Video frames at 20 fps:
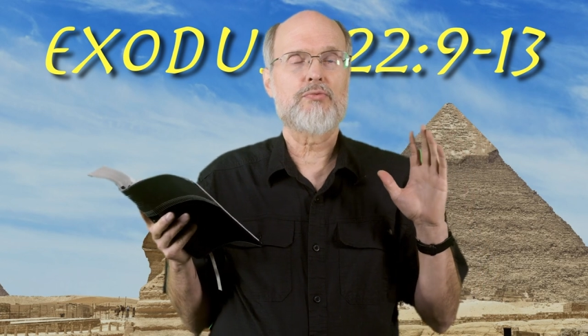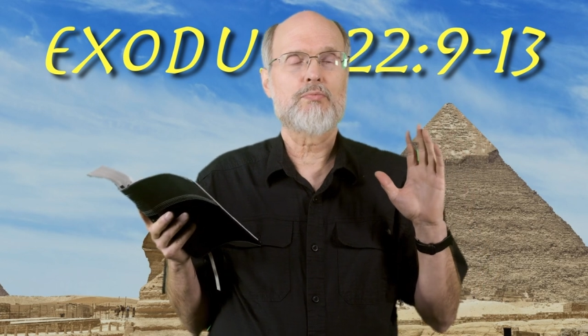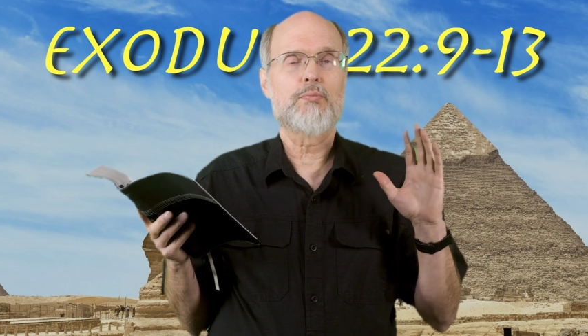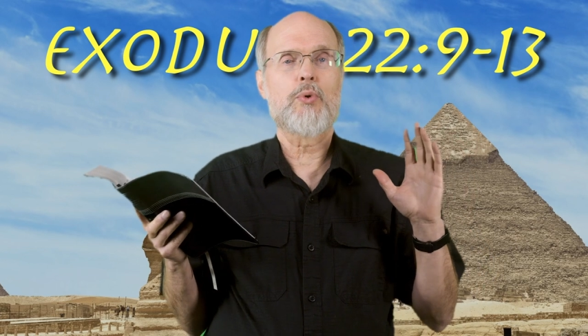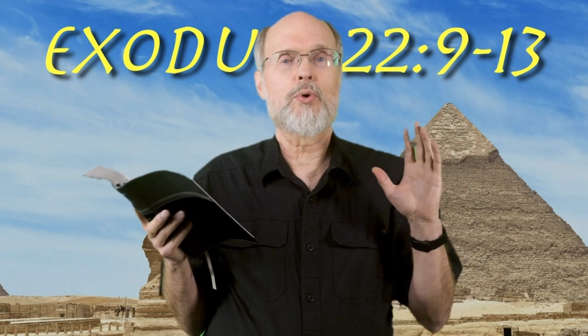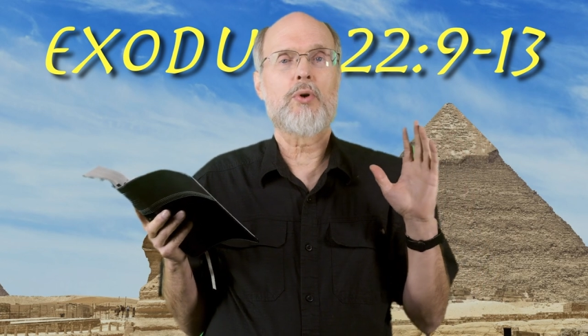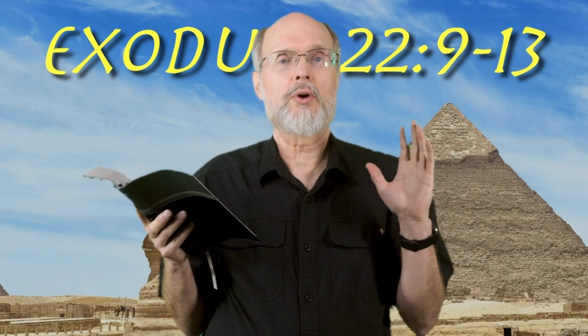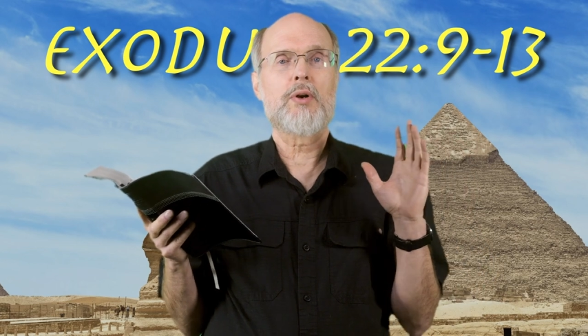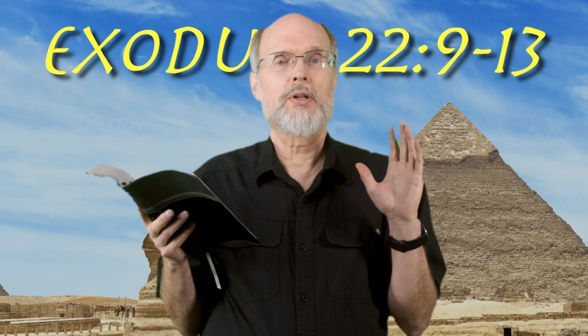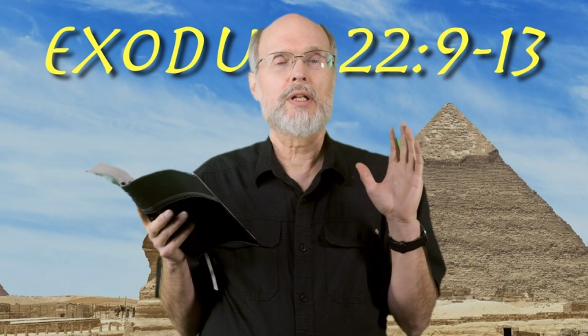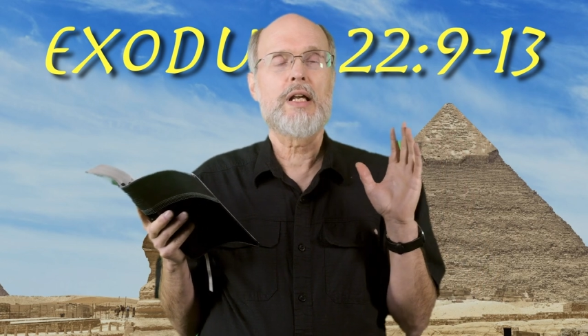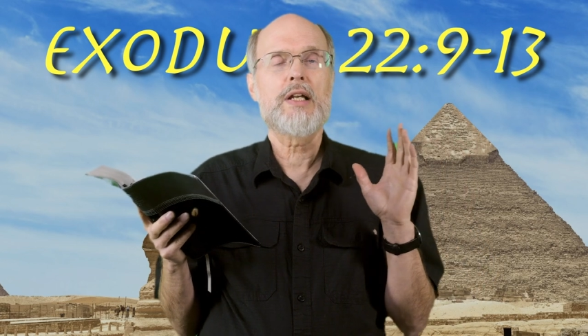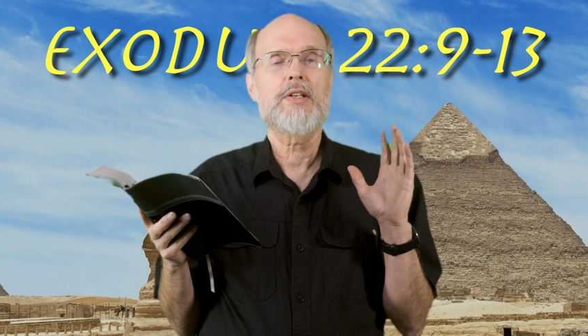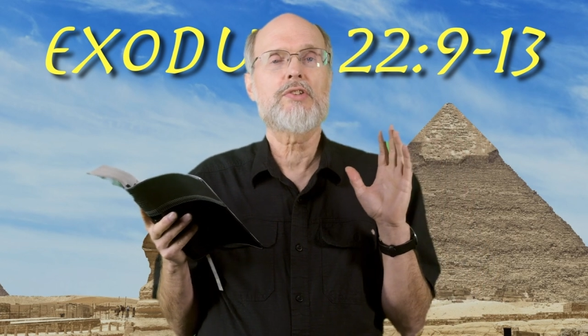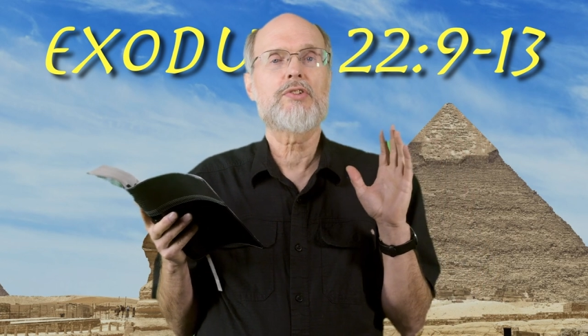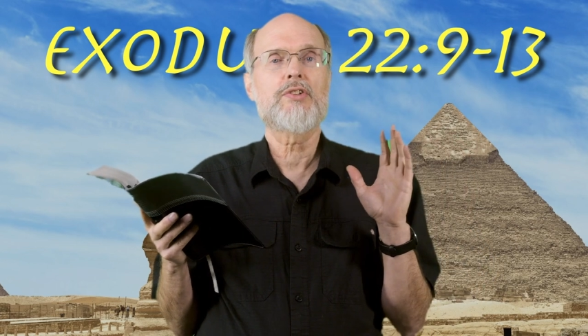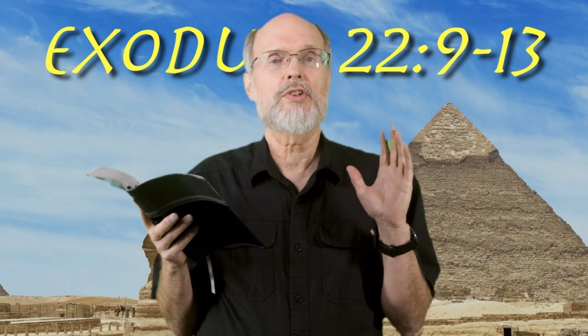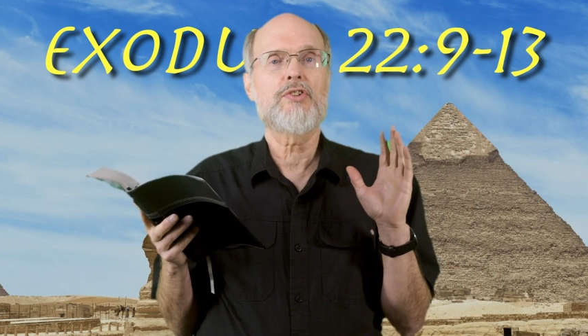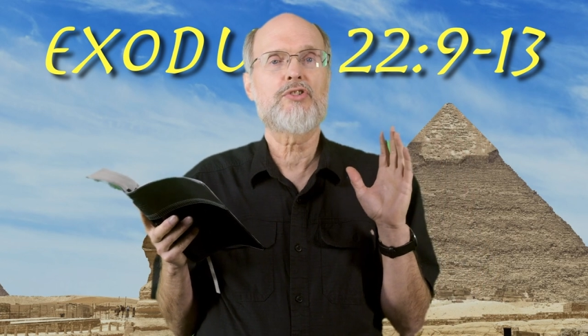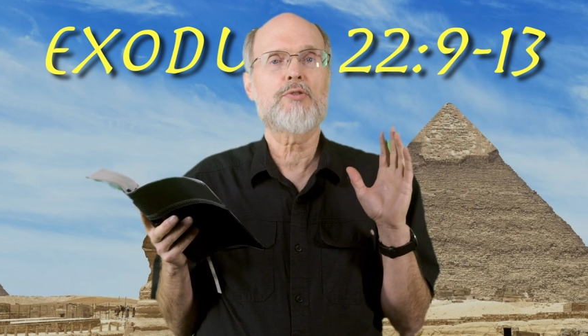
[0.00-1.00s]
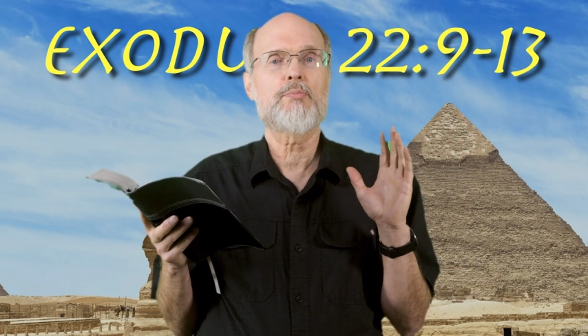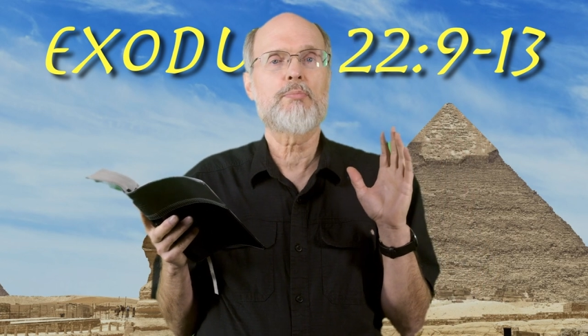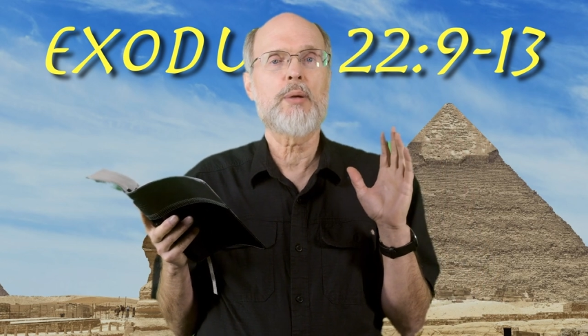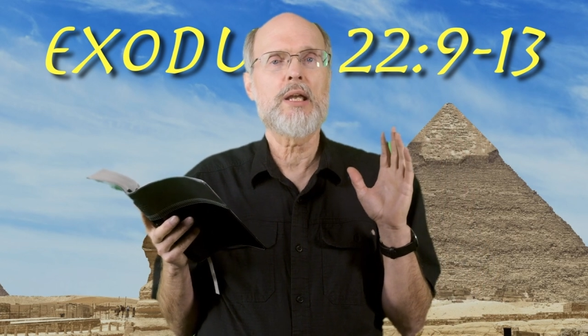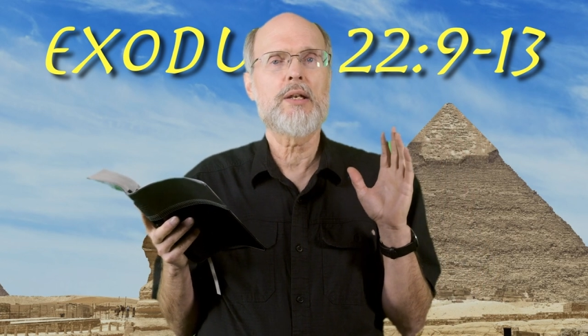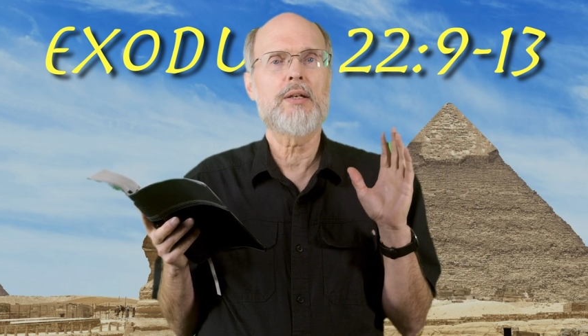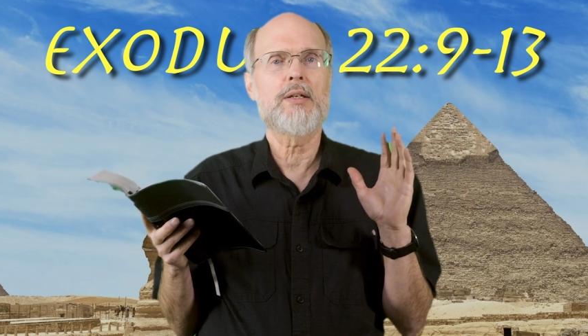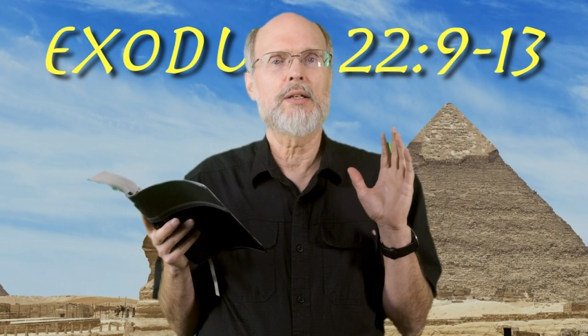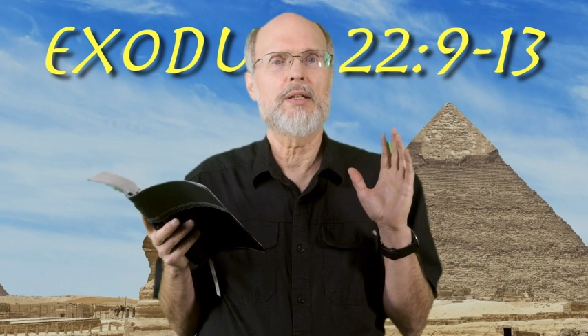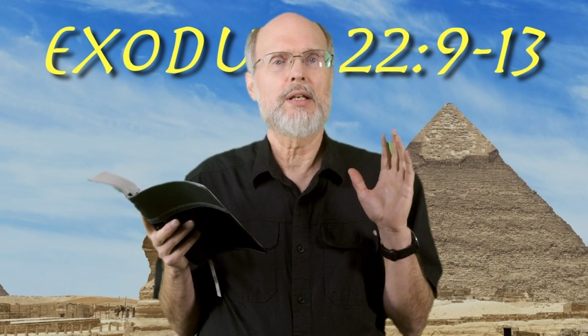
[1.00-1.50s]
more or less
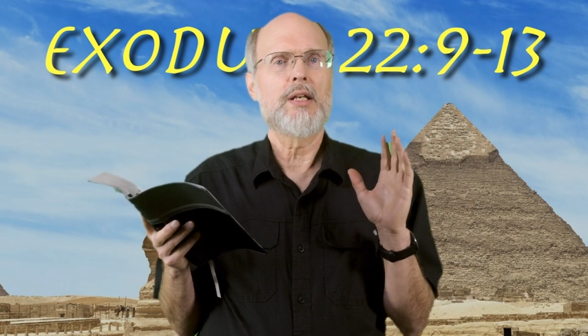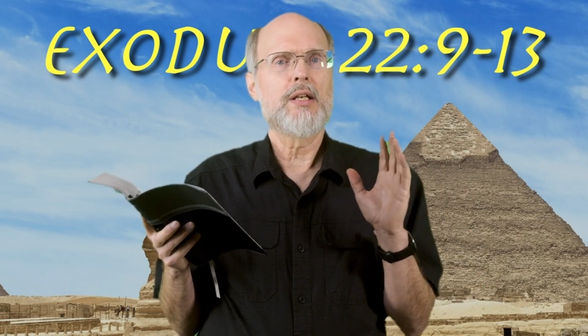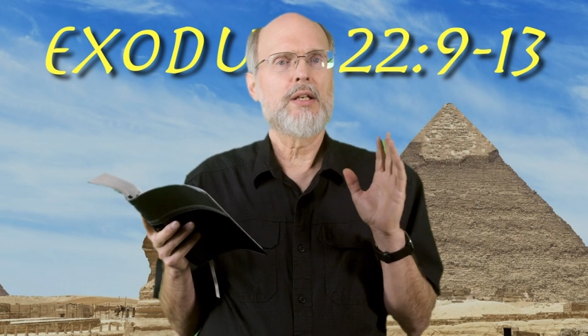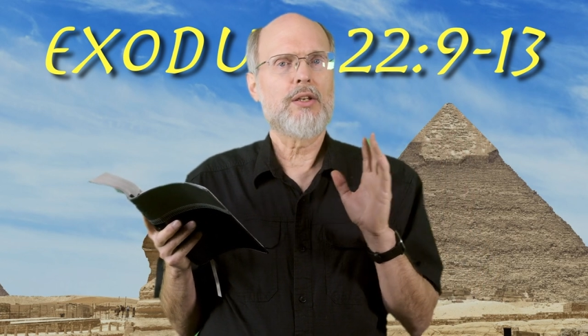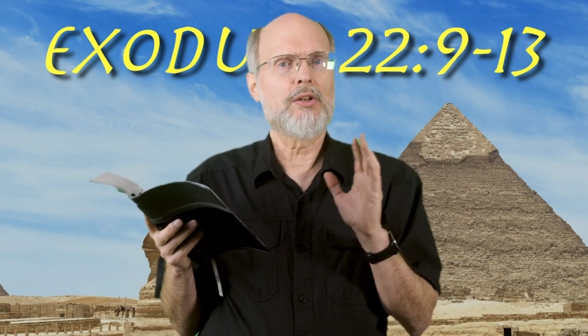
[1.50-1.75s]
suspended.